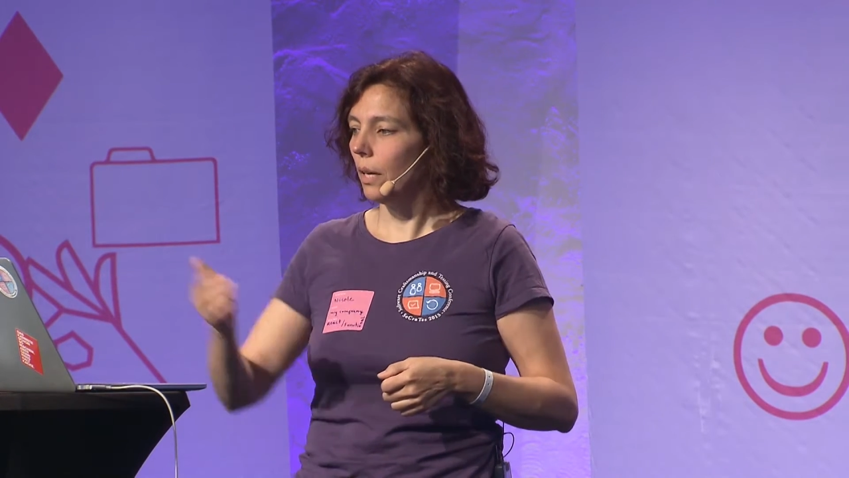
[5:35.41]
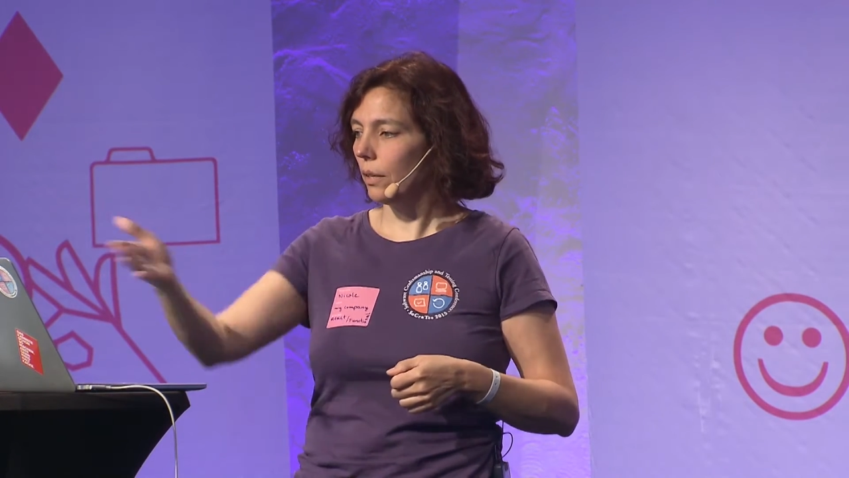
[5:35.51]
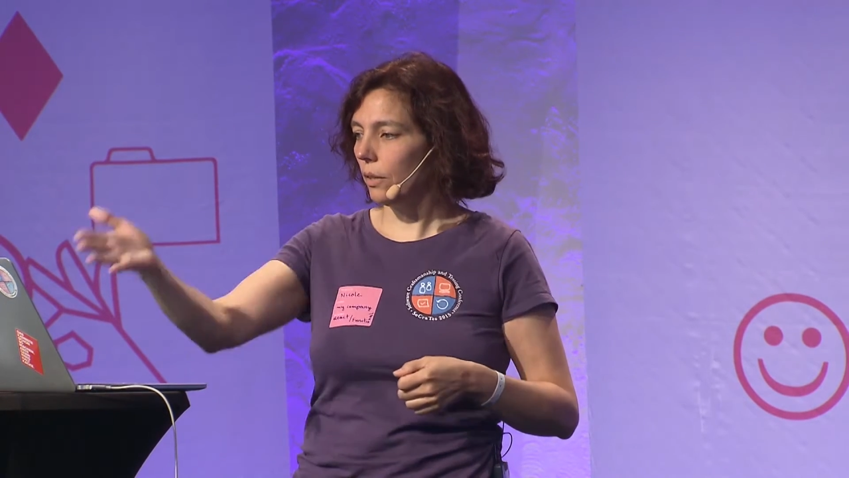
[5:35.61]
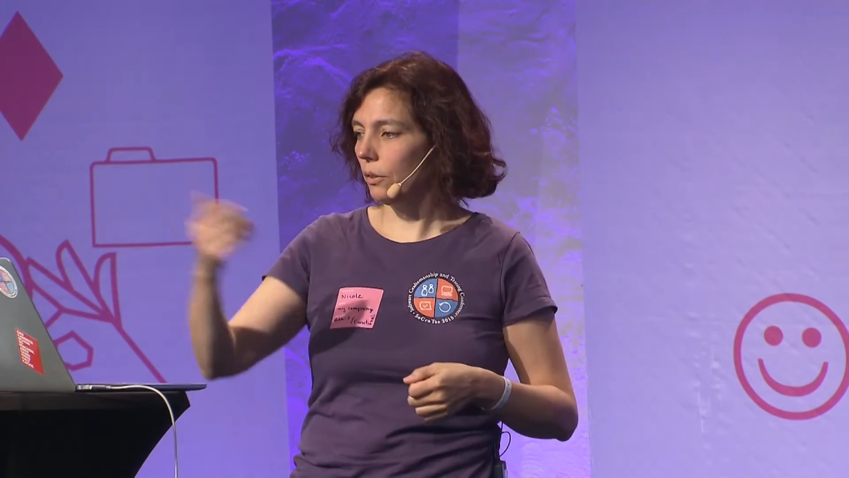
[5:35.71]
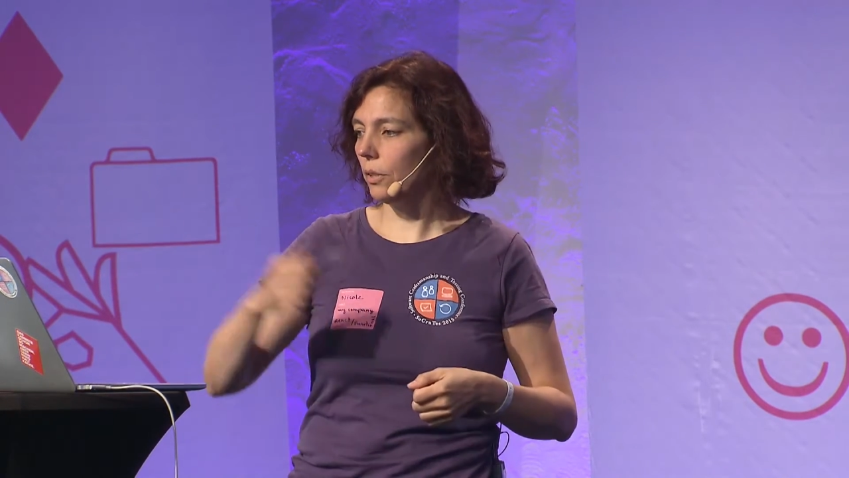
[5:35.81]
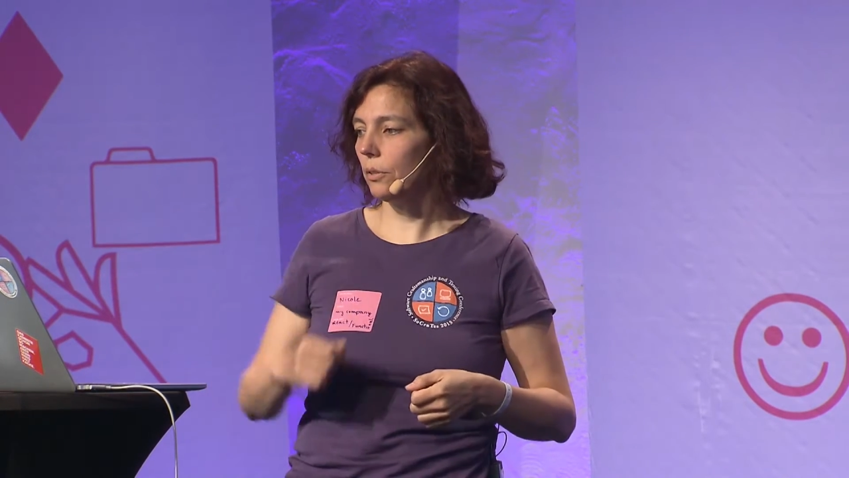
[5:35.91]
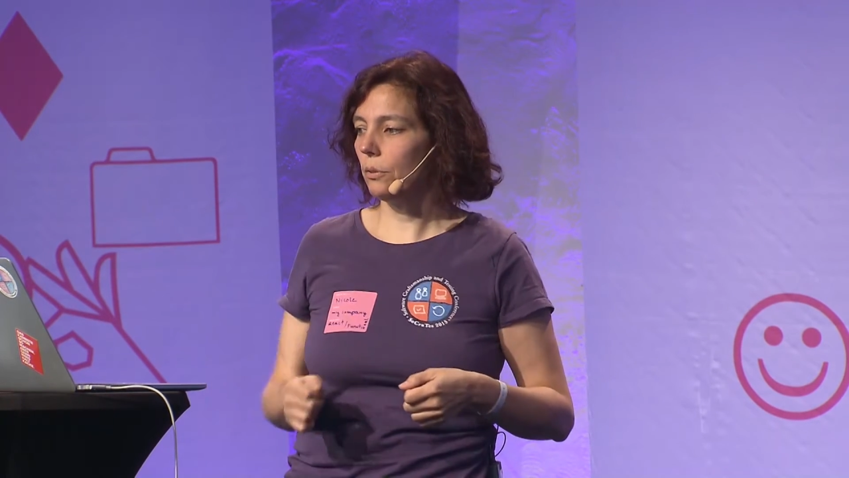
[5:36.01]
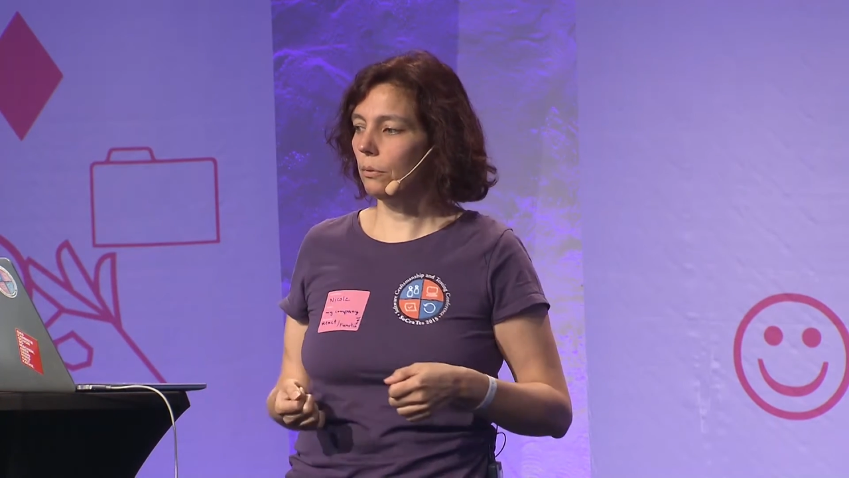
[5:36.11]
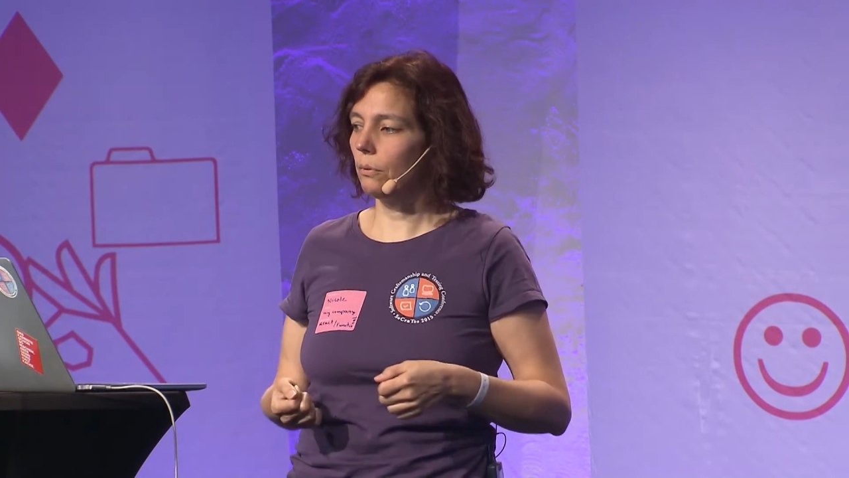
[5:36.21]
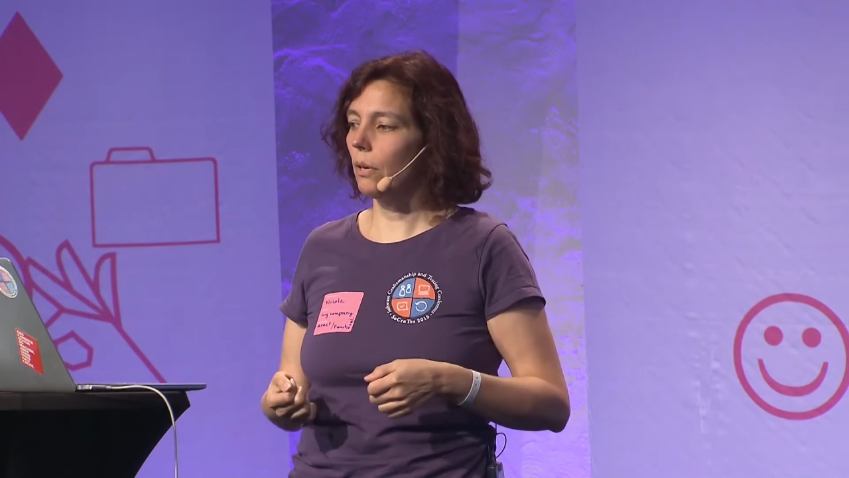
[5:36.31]
going
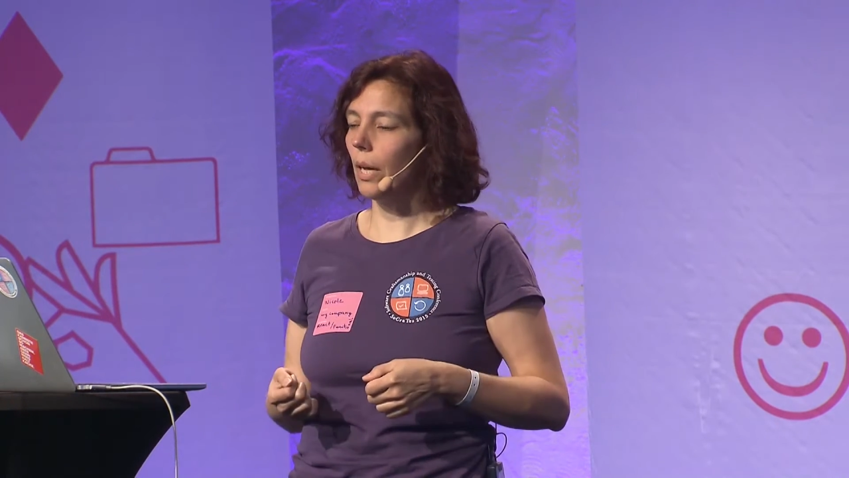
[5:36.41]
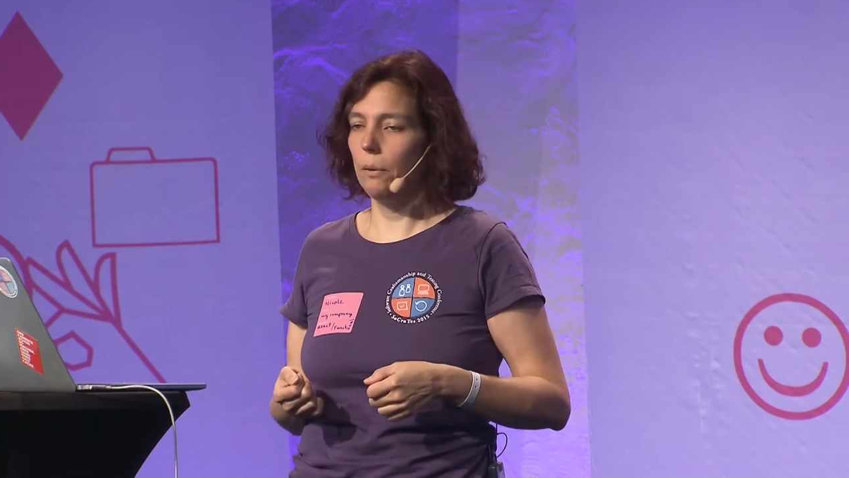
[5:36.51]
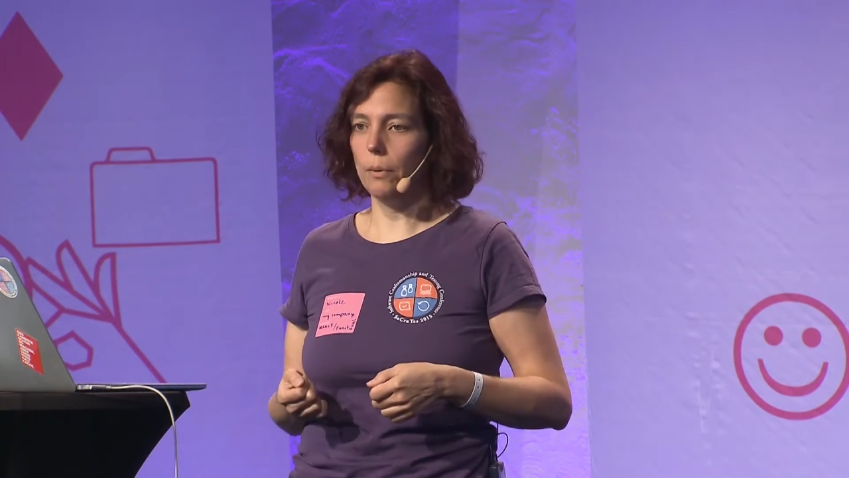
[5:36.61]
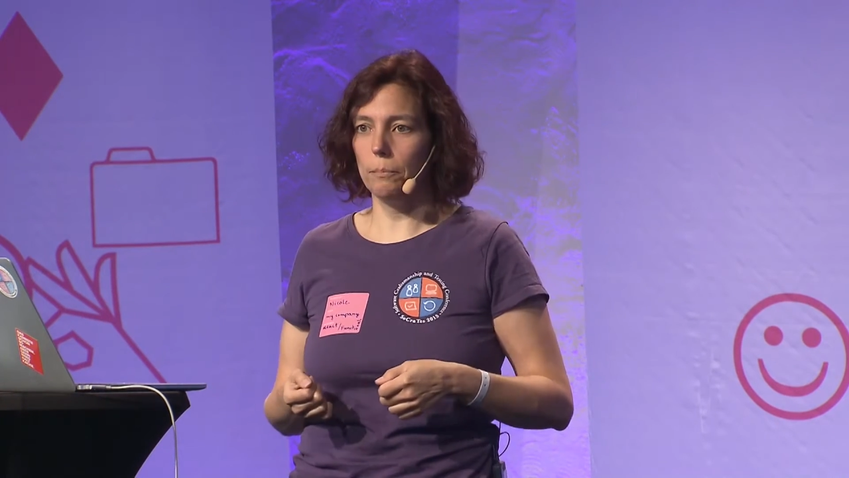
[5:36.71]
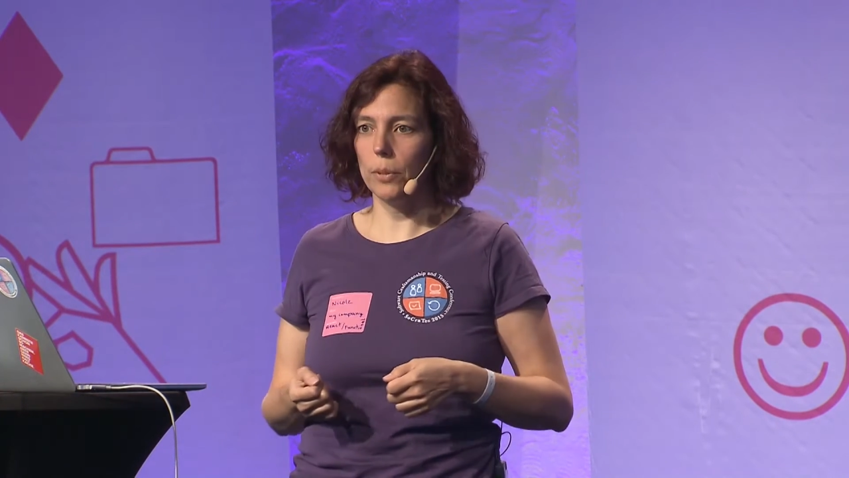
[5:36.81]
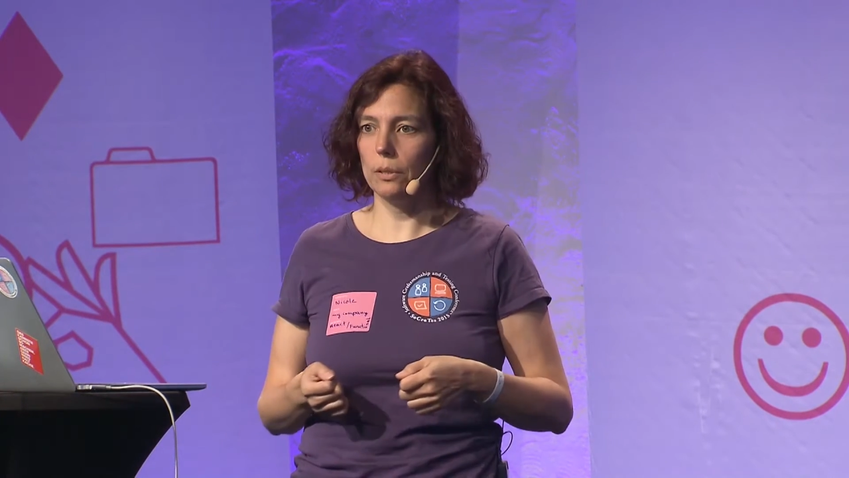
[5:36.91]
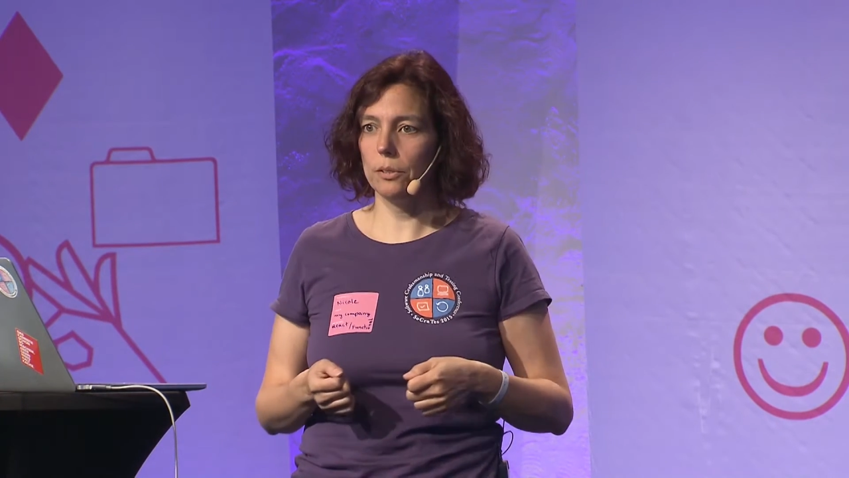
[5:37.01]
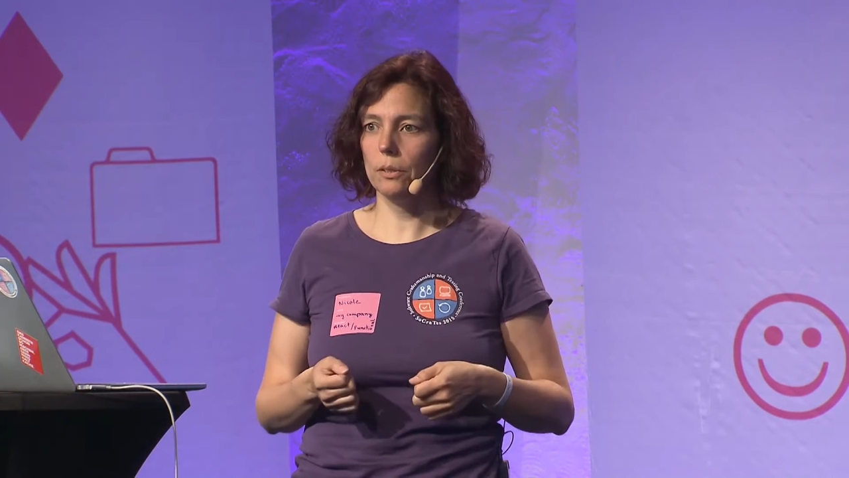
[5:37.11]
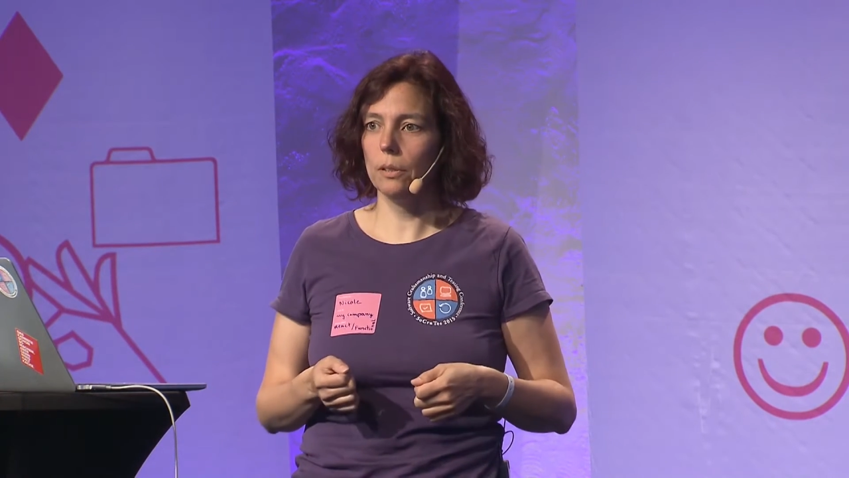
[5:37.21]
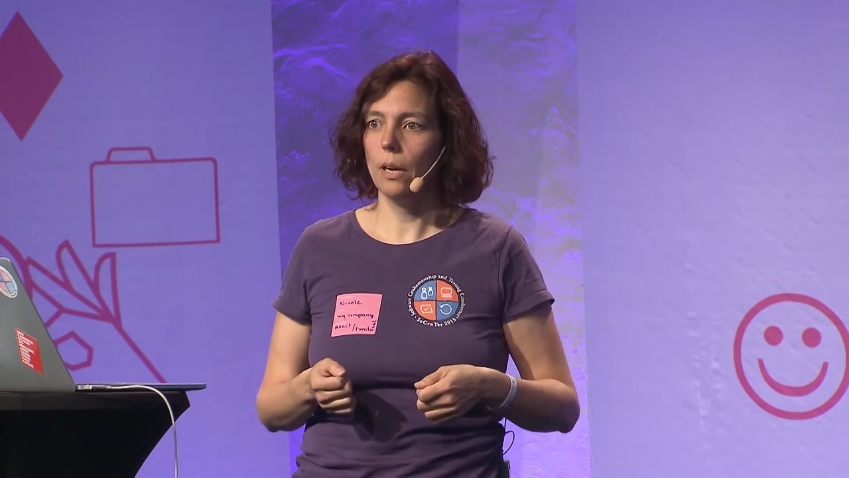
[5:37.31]
to a web
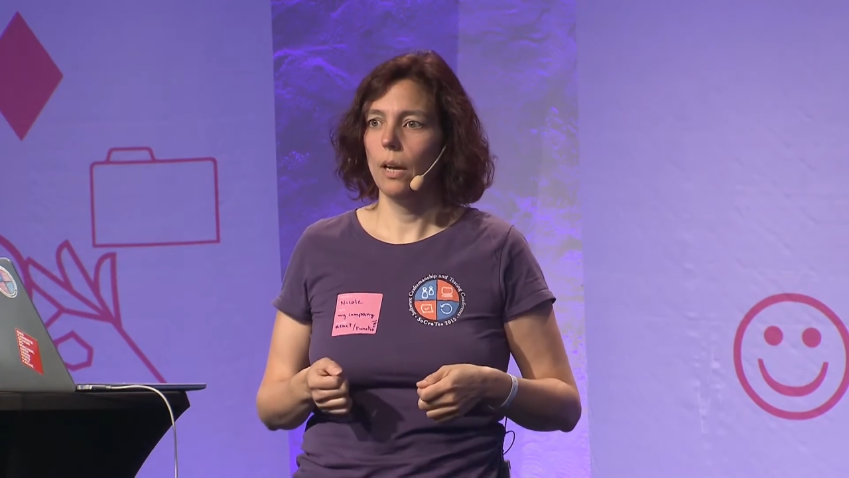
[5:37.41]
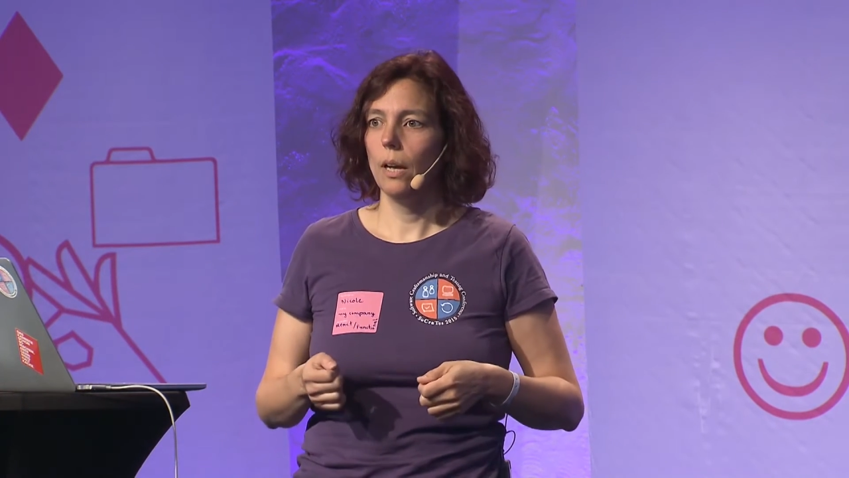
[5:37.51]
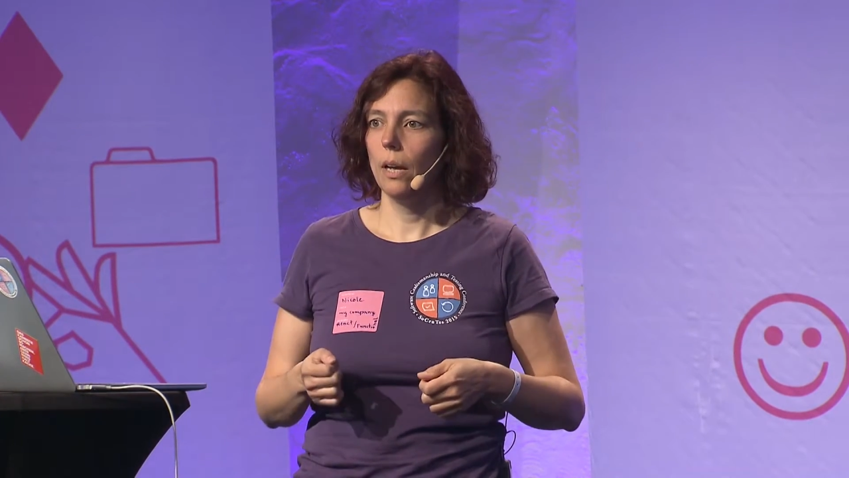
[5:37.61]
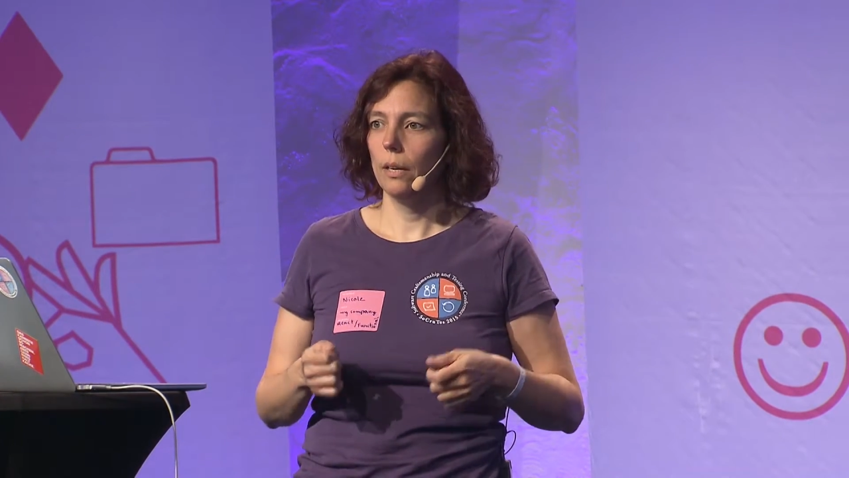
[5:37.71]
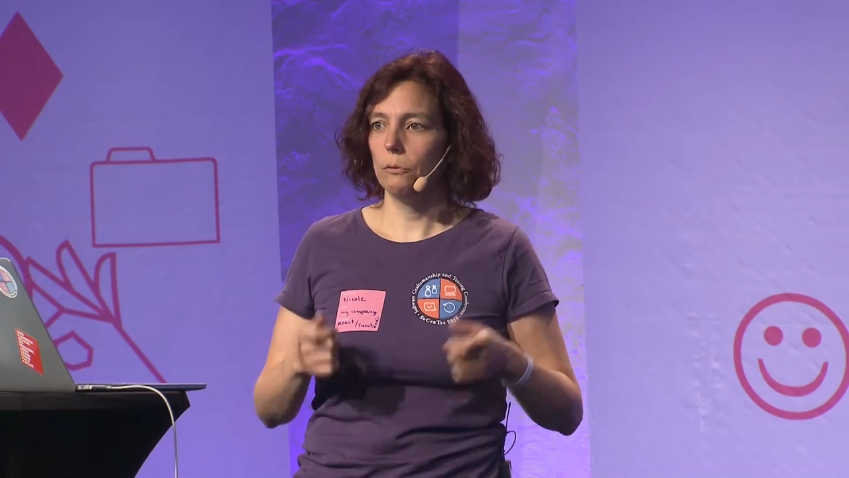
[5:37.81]
browser, and